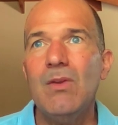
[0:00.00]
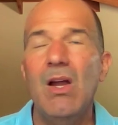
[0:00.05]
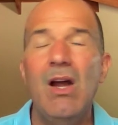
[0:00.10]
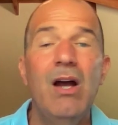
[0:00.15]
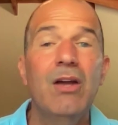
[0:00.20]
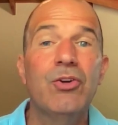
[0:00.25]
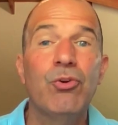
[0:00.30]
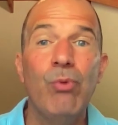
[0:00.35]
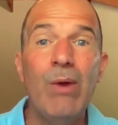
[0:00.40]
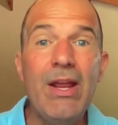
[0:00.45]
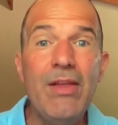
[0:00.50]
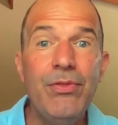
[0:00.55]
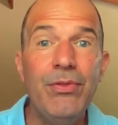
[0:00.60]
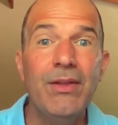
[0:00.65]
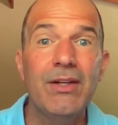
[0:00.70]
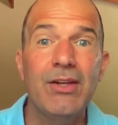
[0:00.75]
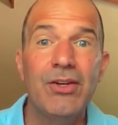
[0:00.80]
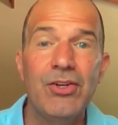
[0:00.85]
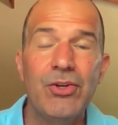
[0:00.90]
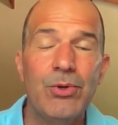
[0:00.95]
A great
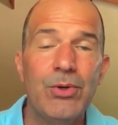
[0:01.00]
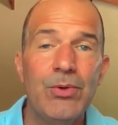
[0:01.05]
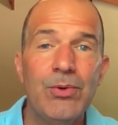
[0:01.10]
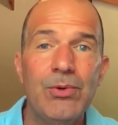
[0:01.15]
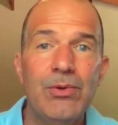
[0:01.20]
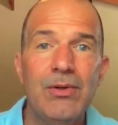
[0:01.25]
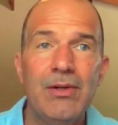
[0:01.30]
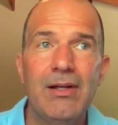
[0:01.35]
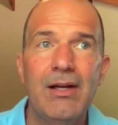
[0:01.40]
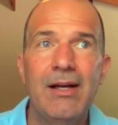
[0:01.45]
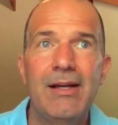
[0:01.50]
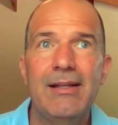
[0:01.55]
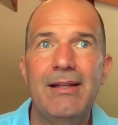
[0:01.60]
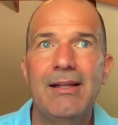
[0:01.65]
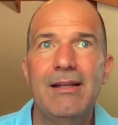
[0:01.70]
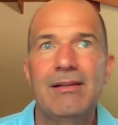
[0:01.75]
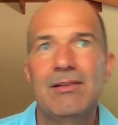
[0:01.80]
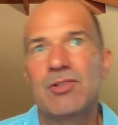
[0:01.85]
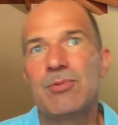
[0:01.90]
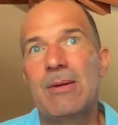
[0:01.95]
thing to do,
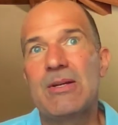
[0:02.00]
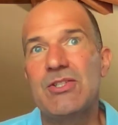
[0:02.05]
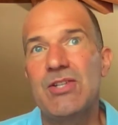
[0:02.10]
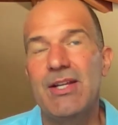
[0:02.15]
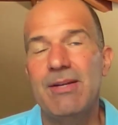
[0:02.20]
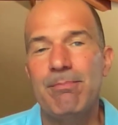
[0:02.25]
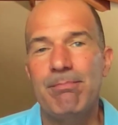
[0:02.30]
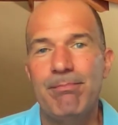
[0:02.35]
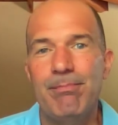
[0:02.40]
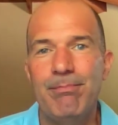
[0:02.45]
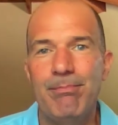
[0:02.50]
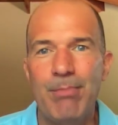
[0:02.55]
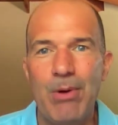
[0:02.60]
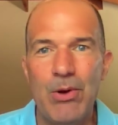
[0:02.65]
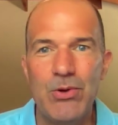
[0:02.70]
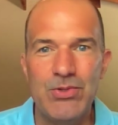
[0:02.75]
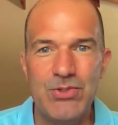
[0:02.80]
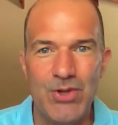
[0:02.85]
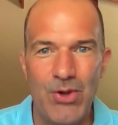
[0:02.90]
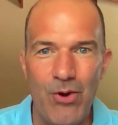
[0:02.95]
especially
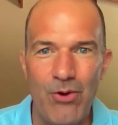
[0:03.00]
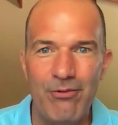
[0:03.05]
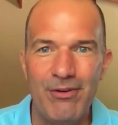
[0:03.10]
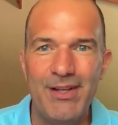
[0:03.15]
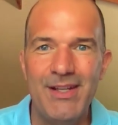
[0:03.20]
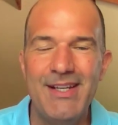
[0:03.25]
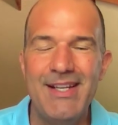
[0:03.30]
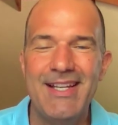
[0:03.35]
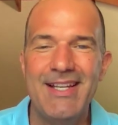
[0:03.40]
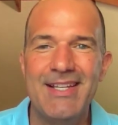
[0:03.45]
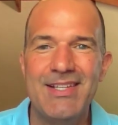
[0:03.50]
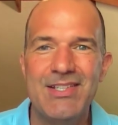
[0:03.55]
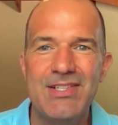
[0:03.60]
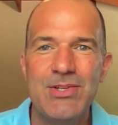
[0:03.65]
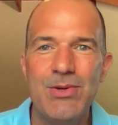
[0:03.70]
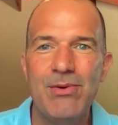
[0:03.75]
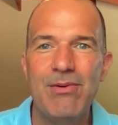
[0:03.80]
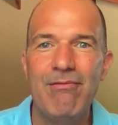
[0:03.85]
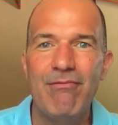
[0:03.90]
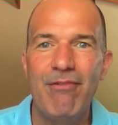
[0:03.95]
post-COVID, is
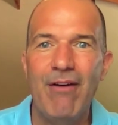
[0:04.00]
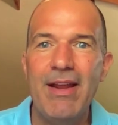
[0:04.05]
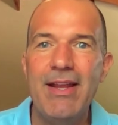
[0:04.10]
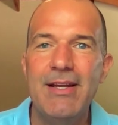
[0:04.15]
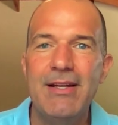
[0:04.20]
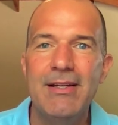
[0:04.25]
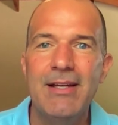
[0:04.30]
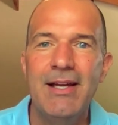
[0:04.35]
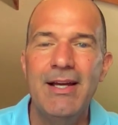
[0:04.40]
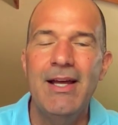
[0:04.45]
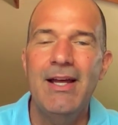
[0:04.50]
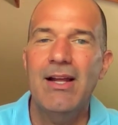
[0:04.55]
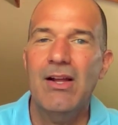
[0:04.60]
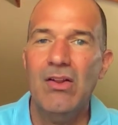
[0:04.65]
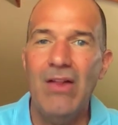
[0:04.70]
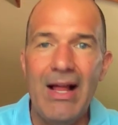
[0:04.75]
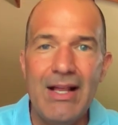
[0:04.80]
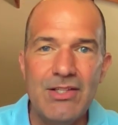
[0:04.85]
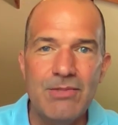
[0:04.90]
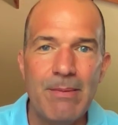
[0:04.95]
to invite
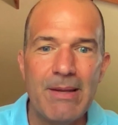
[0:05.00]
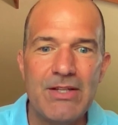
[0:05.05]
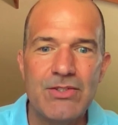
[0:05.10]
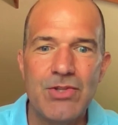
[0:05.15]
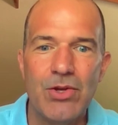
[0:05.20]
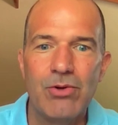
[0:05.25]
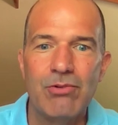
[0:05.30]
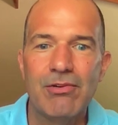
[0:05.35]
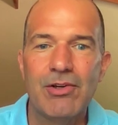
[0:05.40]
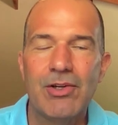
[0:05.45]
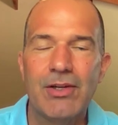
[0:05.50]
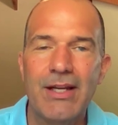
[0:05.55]
classmates over.